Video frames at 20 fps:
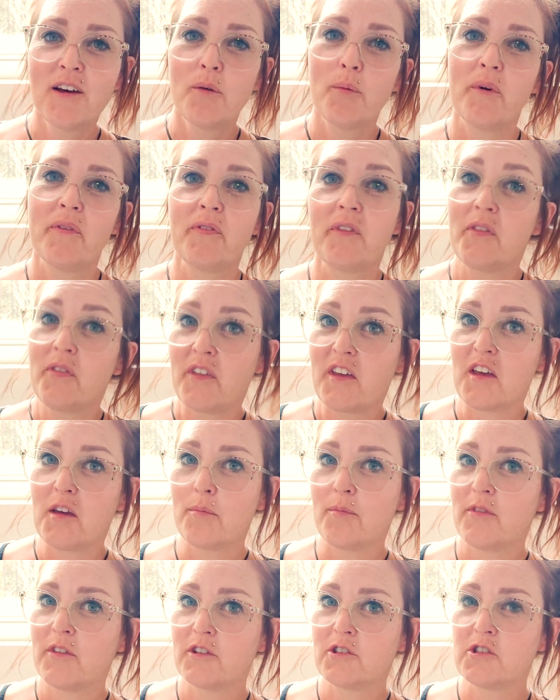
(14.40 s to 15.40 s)
with the
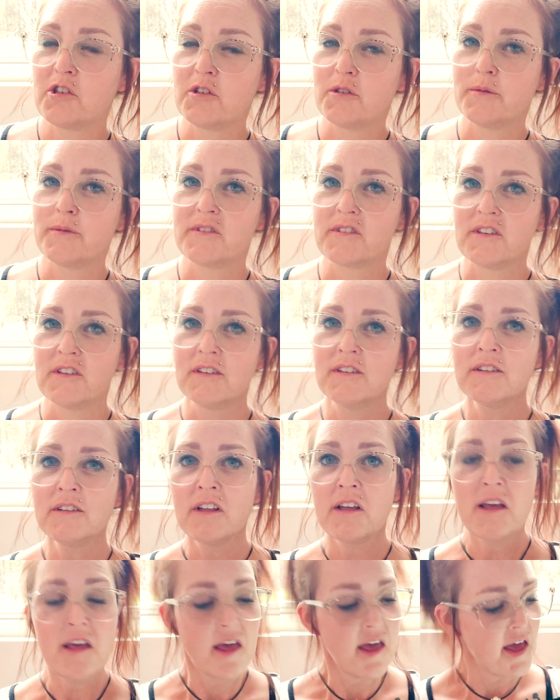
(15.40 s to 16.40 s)
theme The Chosen.
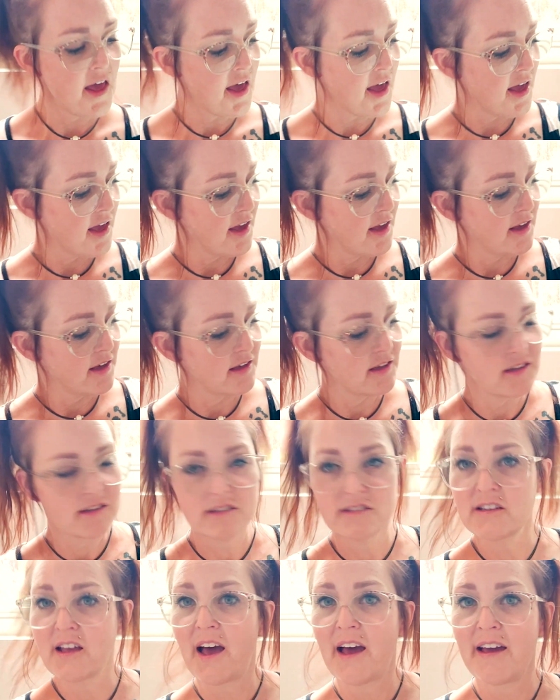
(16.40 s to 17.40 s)

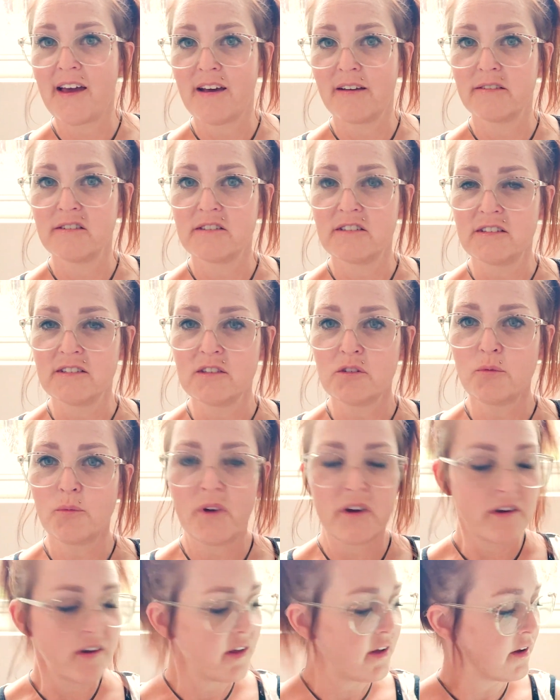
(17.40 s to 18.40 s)
And I have season
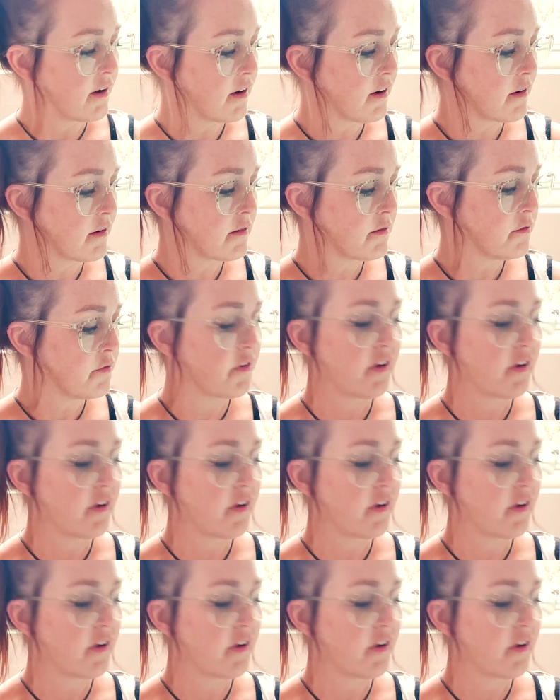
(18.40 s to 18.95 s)
one here.